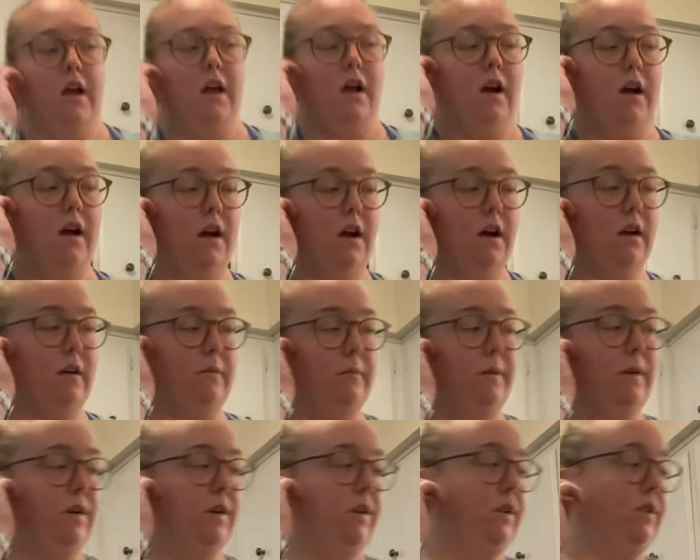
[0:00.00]
Um,
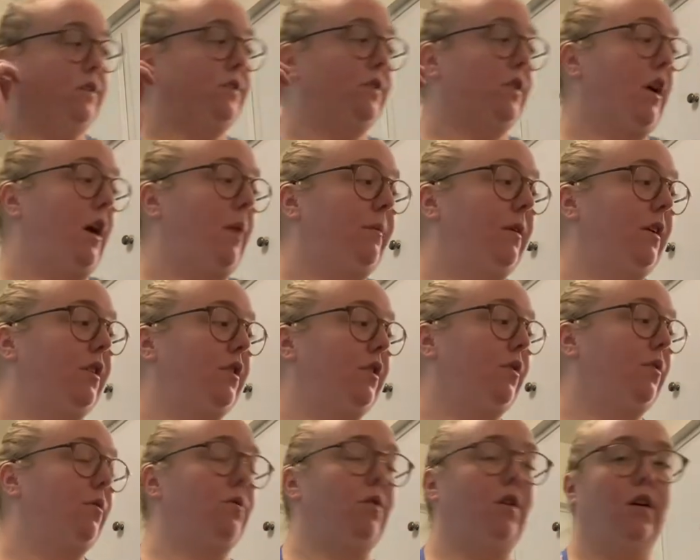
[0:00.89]
so yeah, I'm gonna
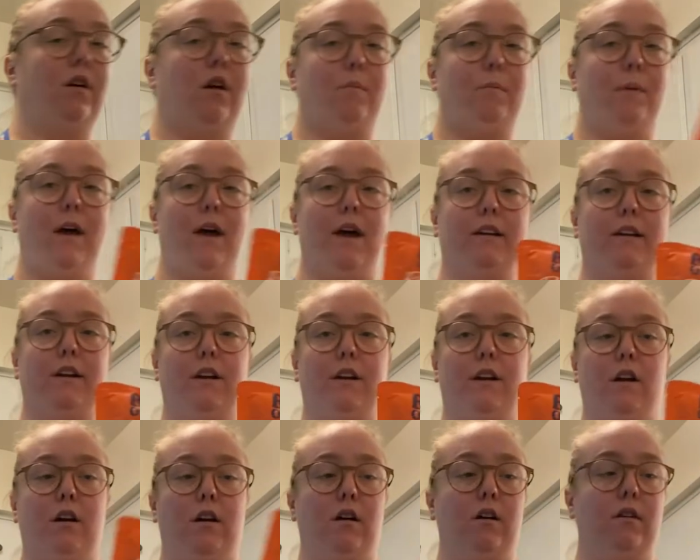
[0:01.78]
do a packet
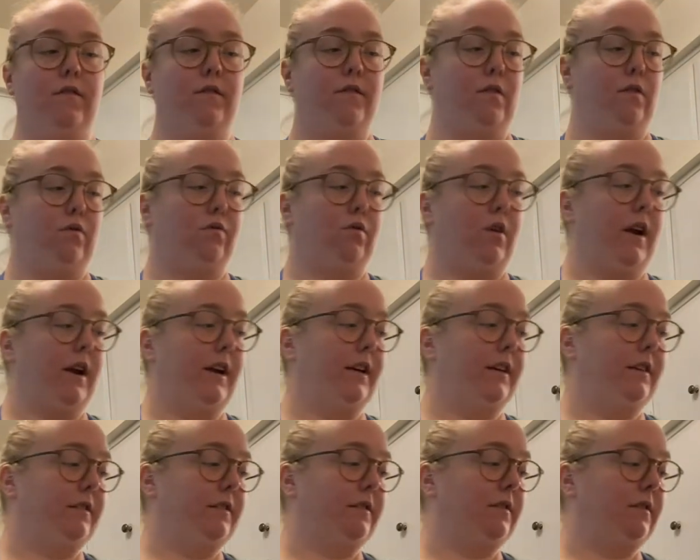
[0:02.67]
of
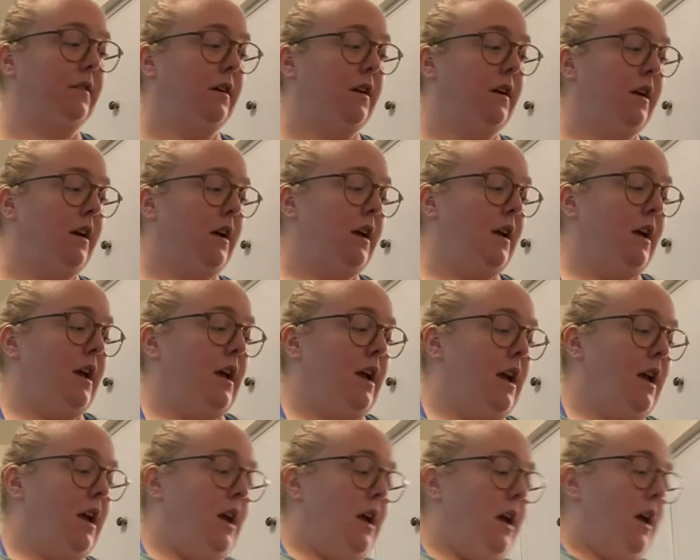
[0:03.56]

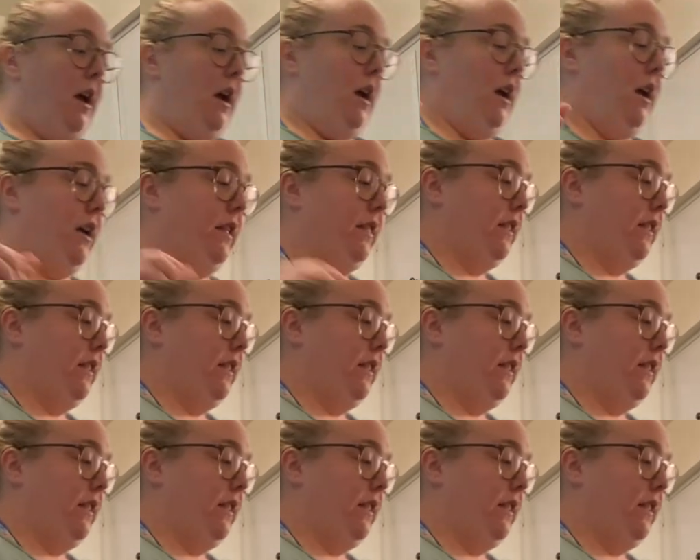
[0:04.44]
rice and